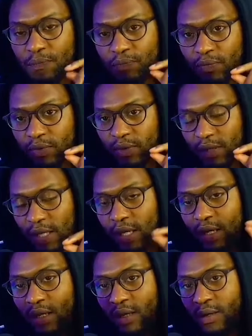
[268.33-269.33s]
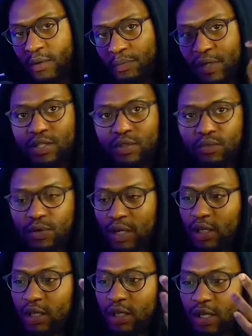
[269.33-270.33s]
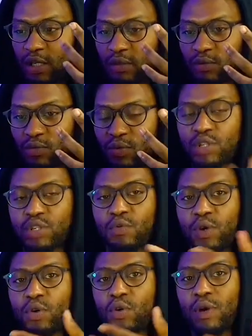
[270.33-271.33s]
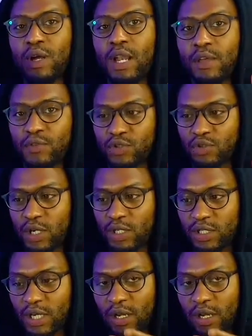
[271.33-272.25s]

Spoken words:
Then person where he get question where you want like for join the chat,